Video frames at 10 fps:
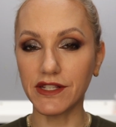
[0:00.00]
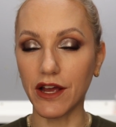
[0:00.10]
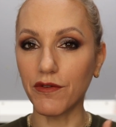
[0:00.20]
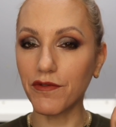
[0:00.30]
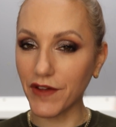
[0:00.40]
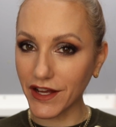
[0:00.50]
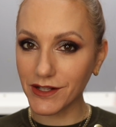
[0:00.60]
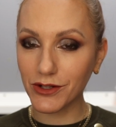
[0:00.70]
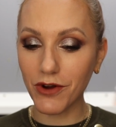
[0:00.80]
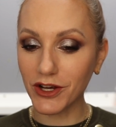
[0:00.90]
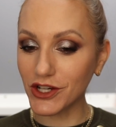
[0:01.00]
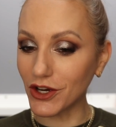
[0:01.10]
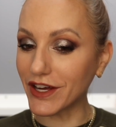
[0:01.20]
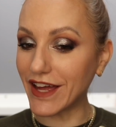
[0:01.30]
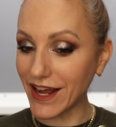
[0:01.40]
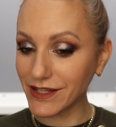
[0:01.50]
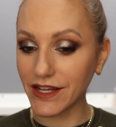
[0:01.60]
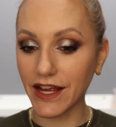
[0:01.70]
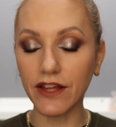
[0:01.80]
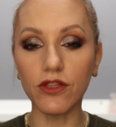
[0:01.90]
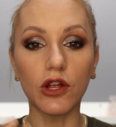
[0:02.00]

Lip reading: So fingers crossed you're getting